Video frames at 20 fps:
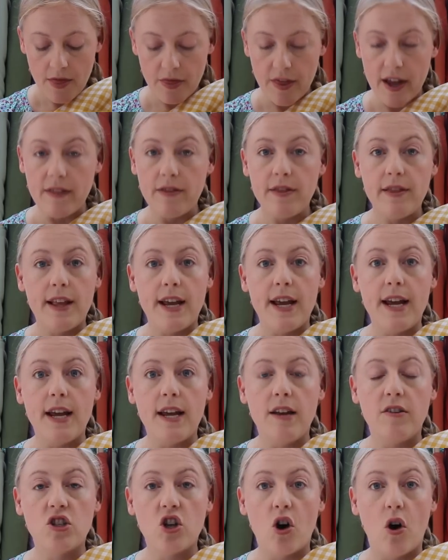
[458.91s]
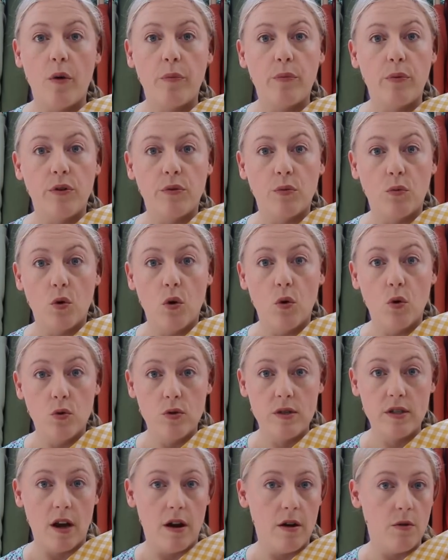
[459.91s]
then the top would
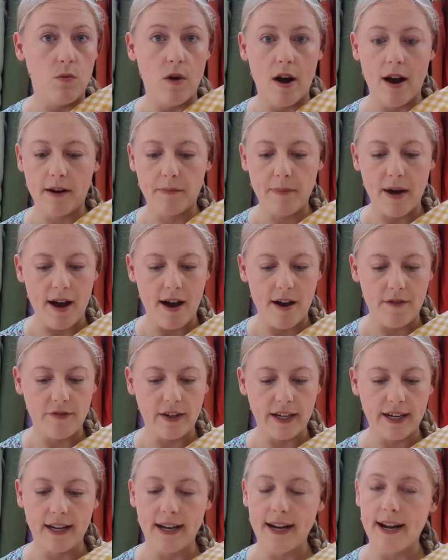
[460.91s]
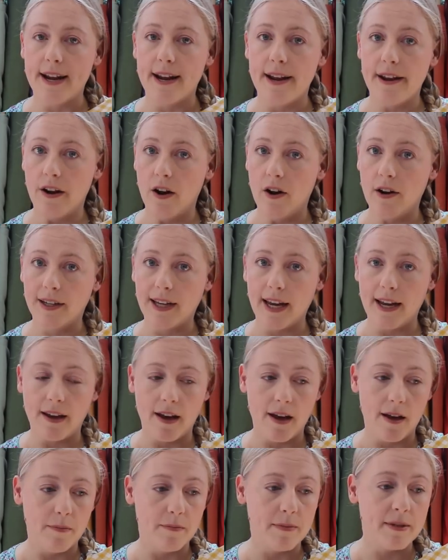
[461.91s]
also work perfectly in our
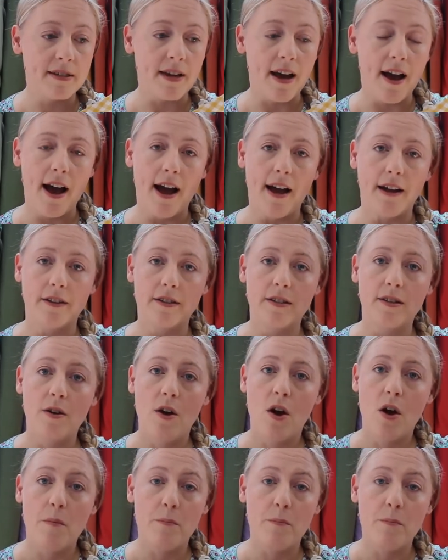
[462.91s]
ginghams and